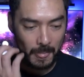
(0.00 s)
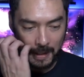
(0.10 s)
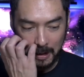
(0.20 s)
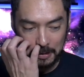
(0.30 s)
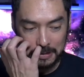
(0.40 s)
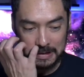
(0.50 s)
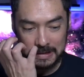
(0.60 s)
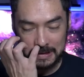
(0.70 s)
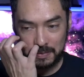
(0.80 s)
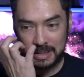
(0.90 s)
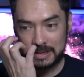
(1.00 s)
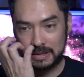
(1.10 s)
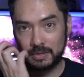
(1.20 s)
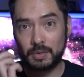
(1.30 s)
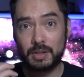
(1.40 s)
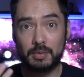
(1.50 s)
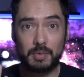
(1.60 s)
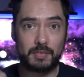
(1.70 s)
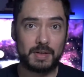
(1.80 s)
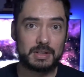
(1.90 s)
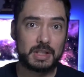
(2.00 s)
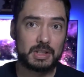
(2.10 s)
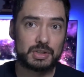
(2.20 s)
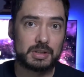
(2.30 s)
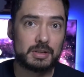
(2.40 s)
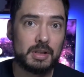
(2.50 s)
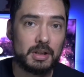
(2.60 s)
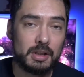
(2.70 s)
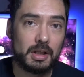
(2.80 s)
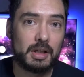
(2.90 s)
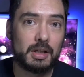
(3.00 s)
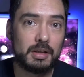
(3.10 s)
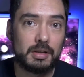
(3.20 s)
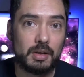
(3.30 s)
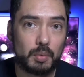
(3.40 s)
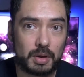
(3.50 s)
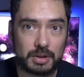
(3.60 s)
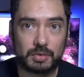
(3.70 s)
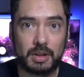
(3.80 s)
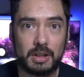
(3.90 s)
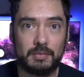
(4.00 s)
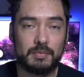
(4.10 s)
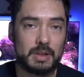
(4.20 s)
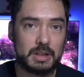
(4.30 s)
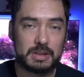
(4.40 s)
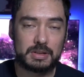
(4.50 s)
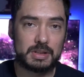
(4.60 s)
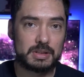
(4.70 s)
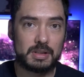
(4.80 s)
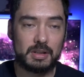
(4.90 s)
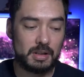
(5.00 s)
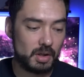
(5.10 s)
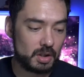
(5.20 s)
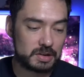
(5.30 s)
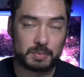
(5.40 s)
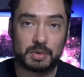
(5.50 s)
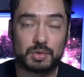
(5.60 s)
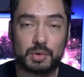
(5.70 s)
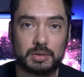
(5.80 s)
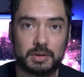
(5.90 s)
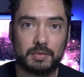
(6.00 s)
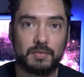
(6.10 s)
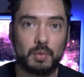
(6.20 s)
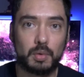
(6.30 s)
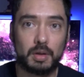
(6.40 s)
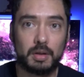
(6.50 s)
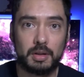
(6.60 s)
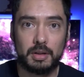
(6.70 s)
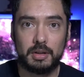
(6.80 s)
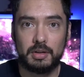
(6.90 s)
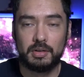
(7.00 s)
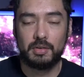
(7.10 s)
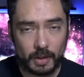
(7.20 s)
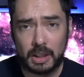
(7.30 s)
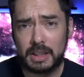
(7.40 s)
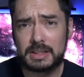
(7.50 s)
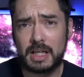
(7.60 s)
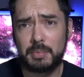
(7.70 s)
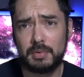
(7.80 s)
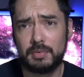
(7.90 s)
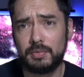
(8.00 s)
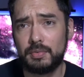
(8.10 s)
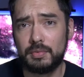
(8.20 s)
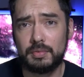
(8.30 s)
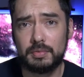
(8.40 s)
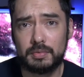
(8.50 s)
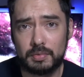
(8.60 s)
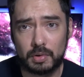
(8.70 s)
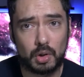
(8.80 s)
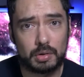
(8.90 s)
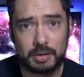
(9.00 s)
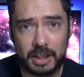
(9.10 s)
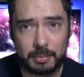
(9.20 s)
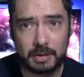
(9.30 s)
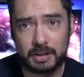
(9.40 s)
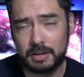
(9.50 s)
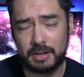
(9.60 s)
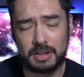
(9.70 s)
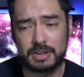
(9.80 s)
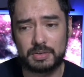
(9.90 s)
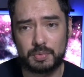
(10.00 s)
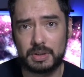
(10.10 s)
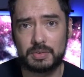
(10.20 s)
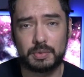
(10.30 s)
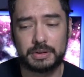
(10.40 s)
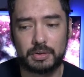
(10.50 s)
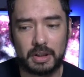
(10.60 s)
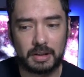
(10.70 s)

I also did some testing with it with Fantasian, and it works great. It's just an awesome controller for any type of local gaming, and it's really great.